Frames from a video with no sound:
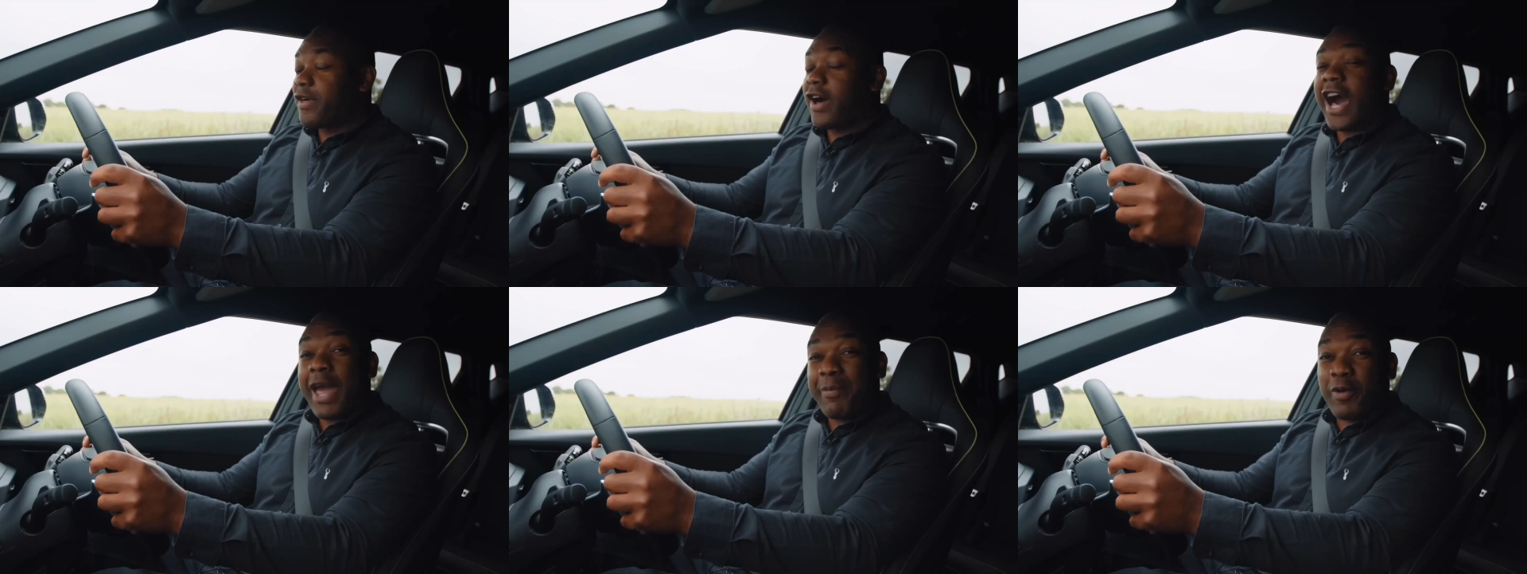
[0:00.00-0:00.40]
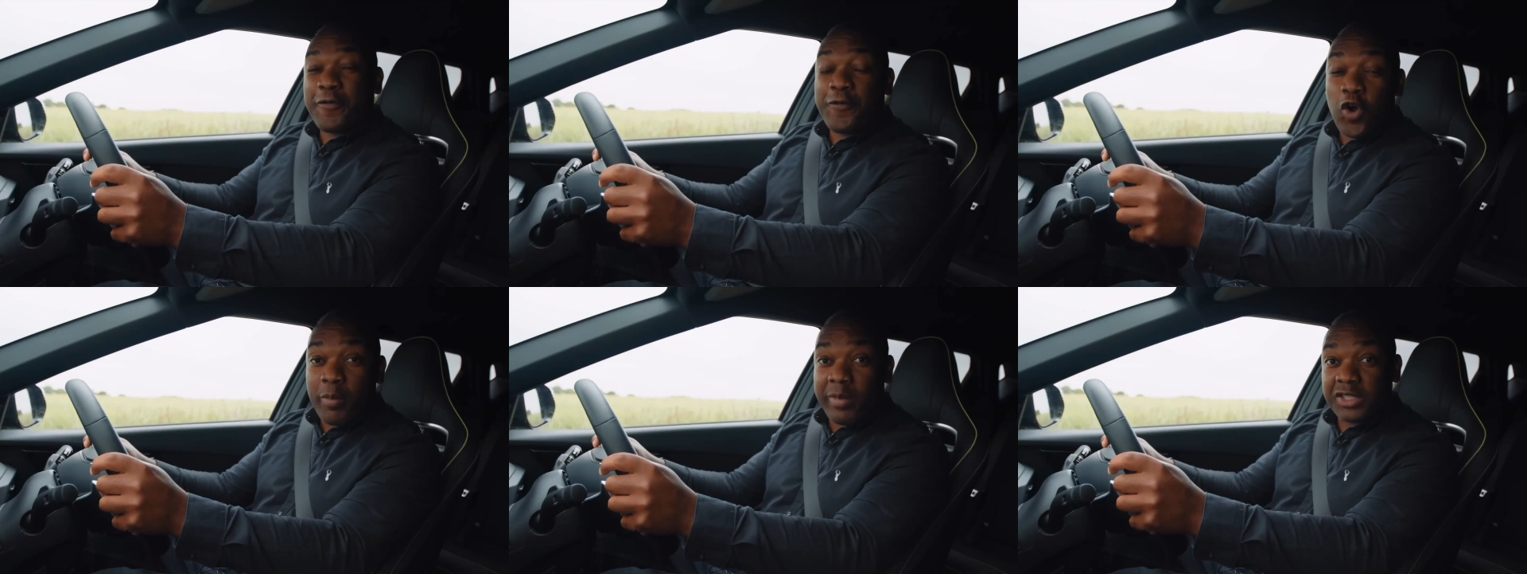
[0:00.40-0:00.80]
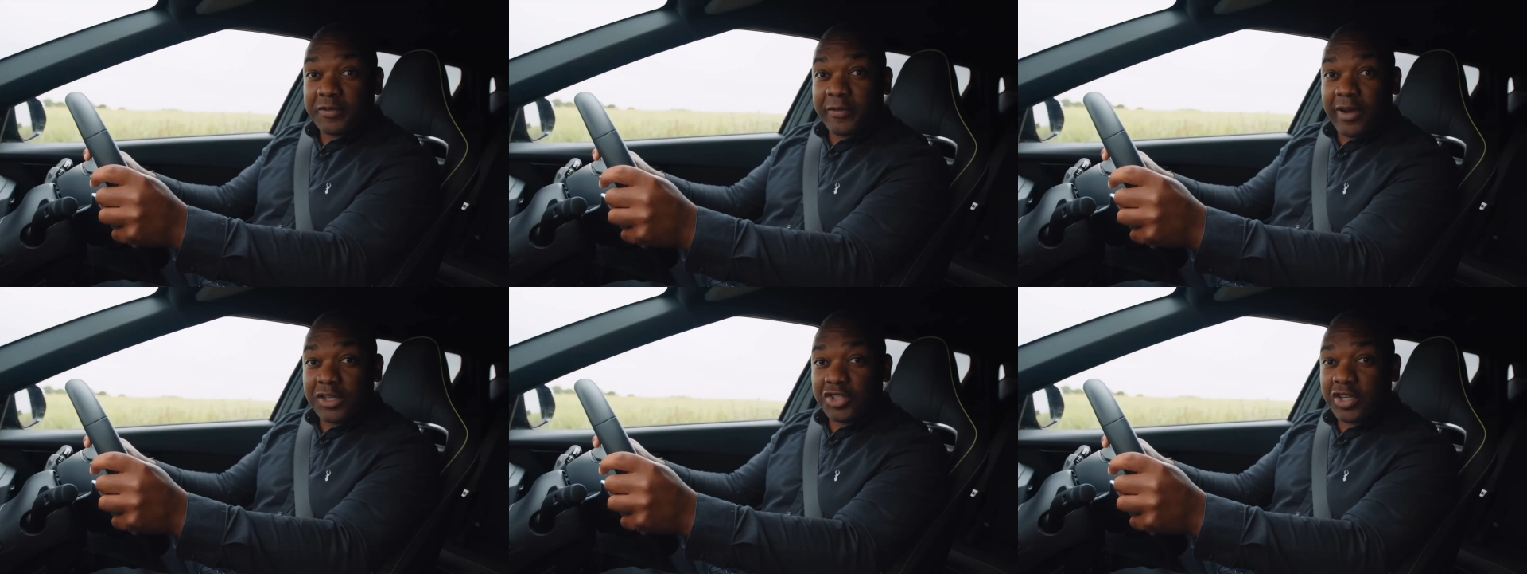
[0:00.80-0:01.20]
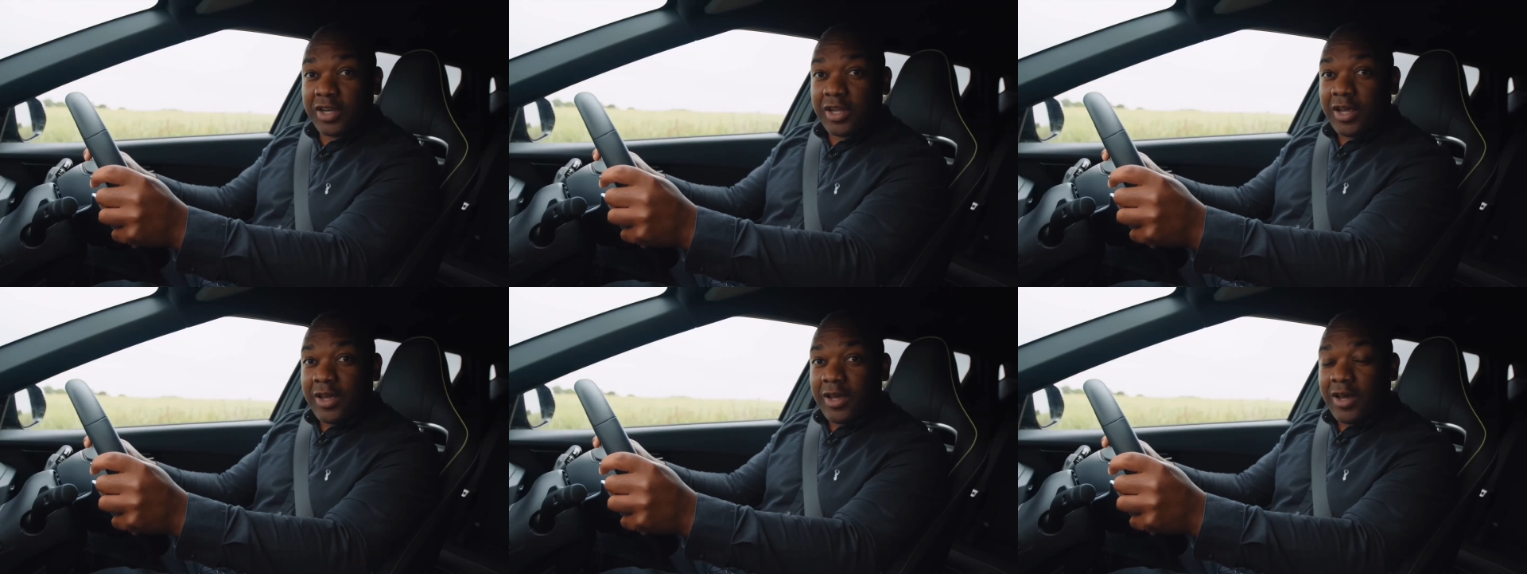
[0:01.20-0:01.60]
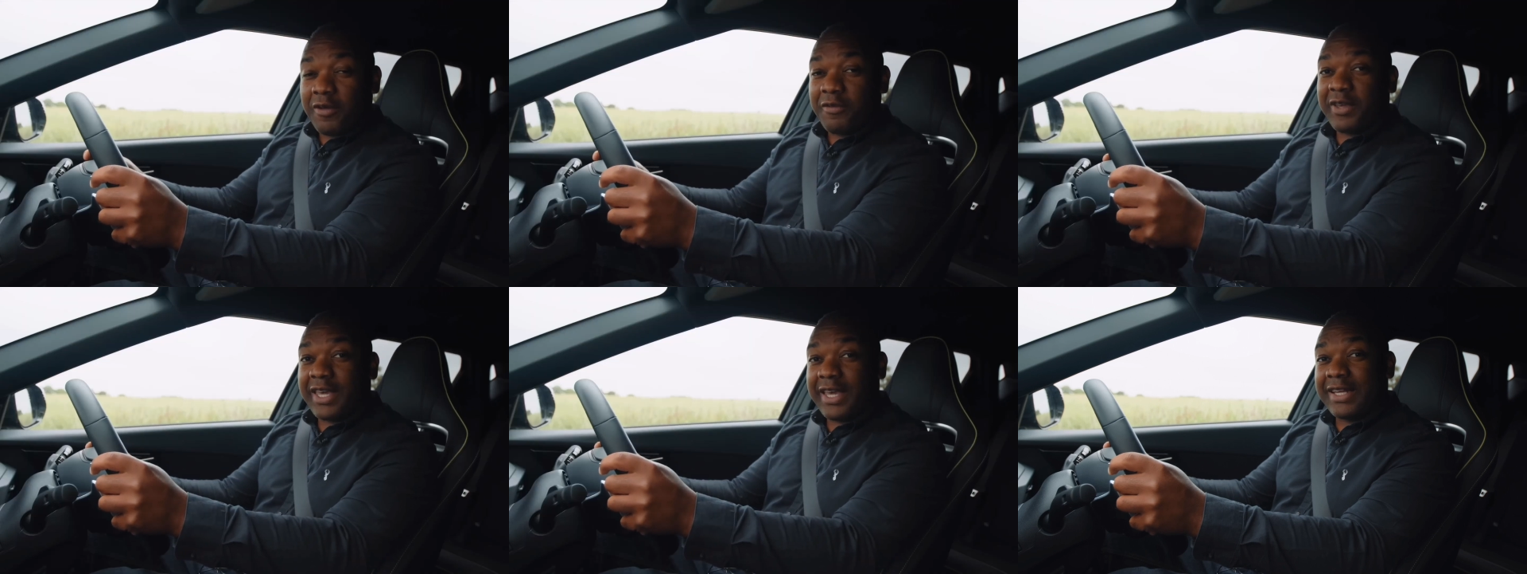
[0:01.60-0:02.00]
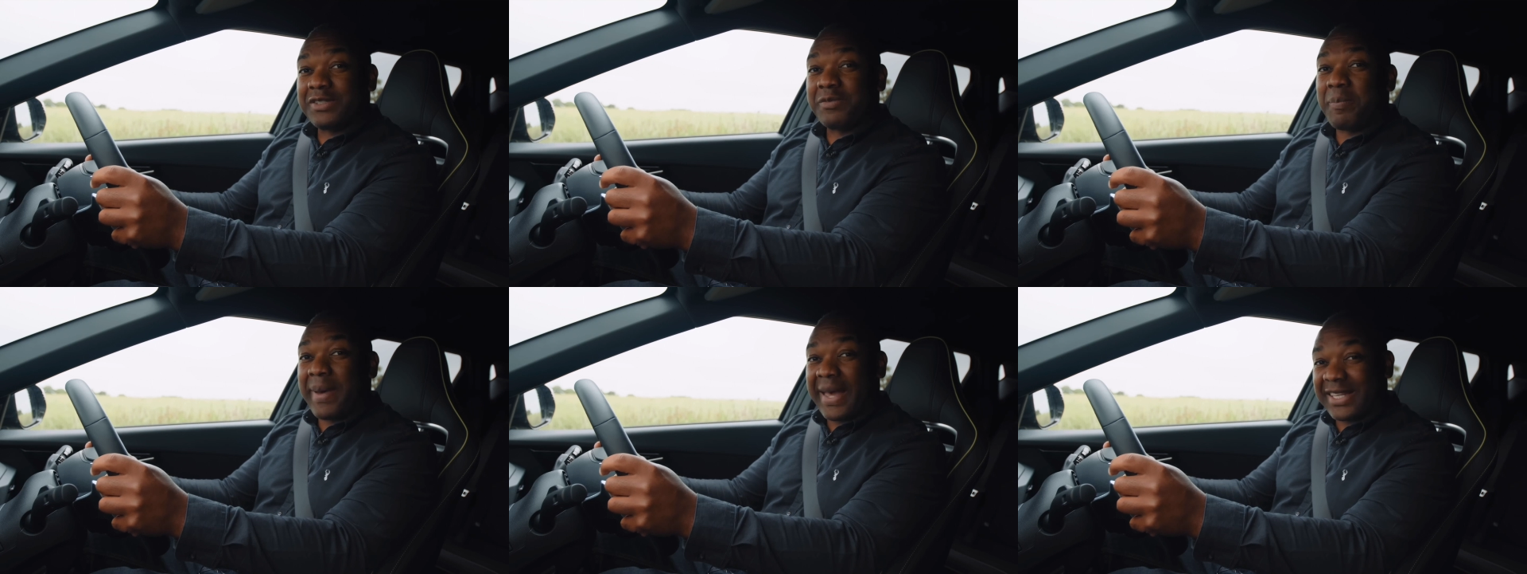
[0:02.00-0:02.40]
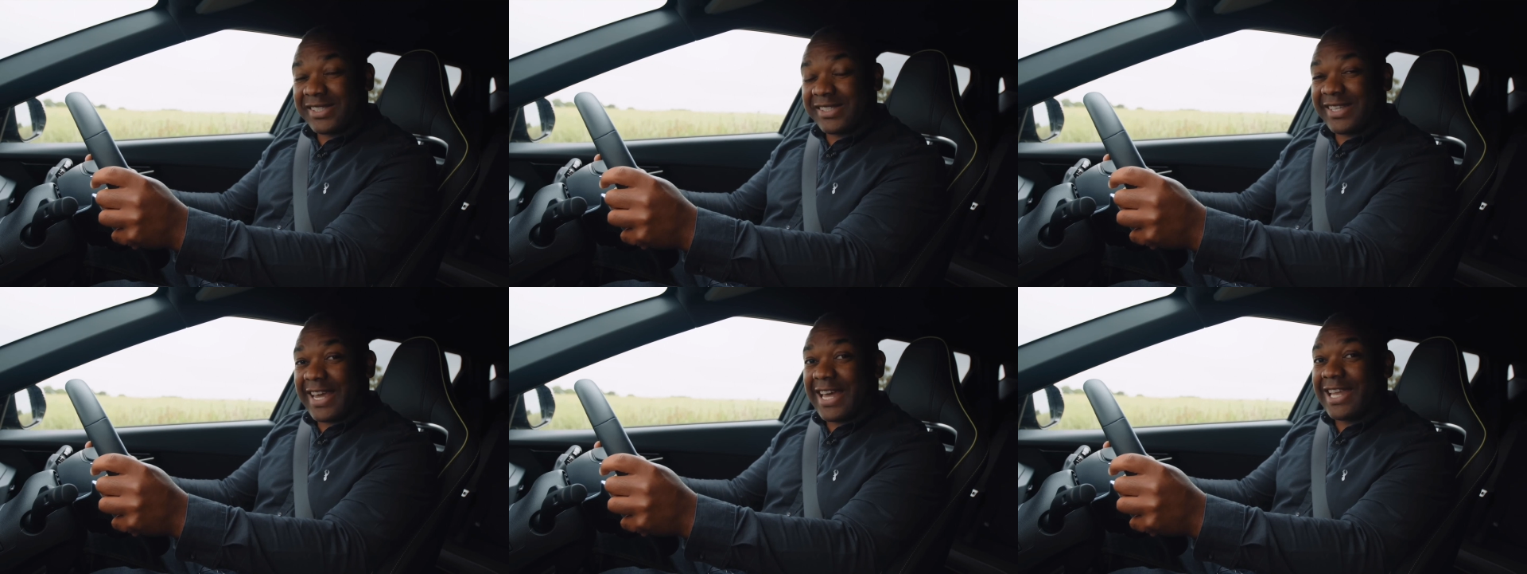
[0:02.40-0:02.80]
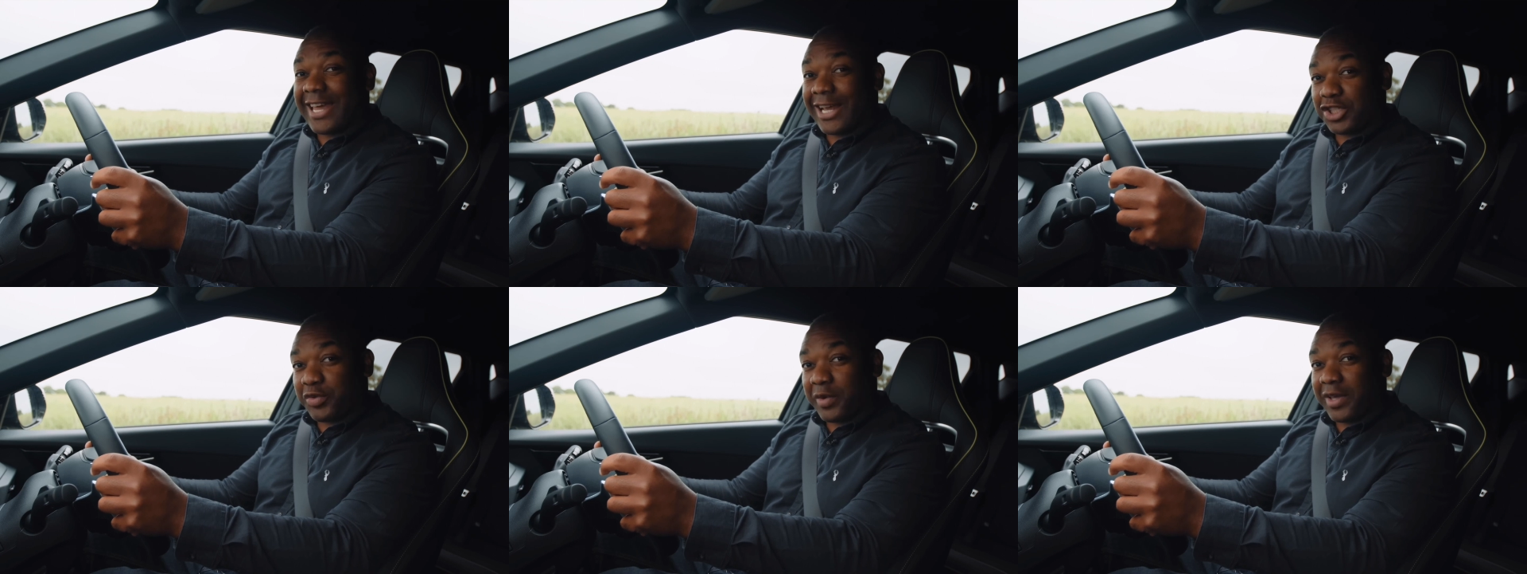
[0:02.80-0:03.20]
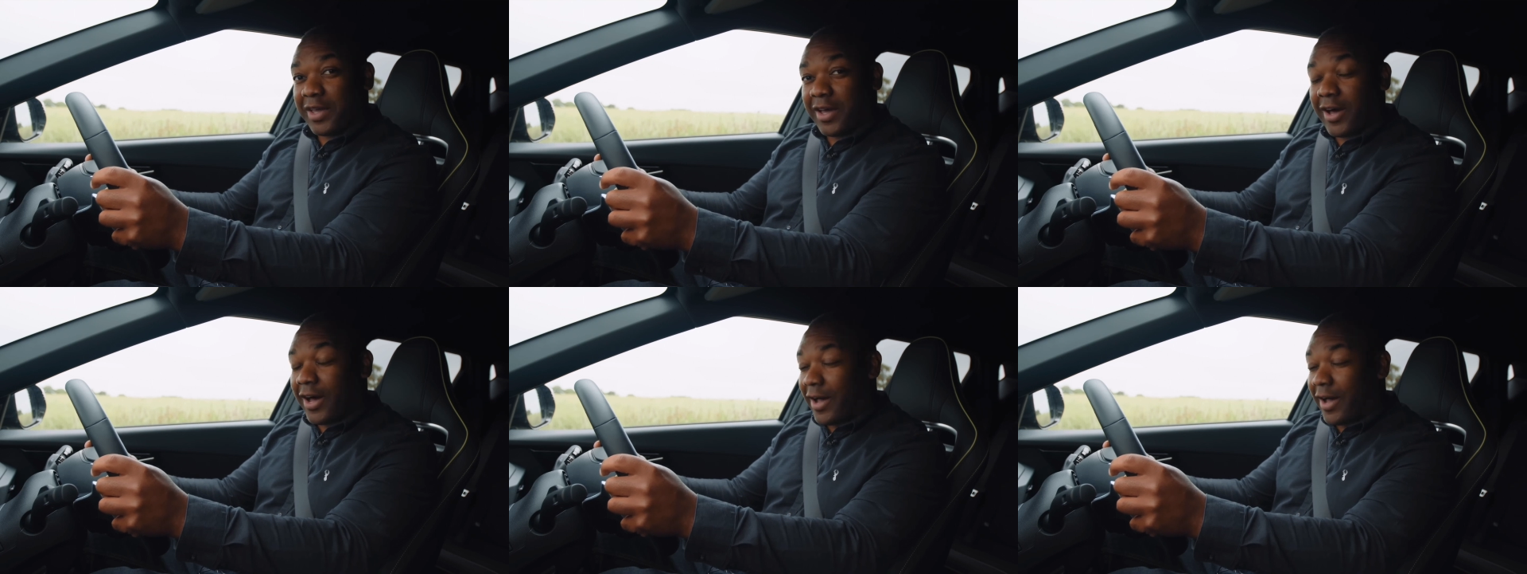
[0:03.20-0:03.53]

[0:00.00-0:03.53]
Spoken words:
high-performance version of Kia's best electric car.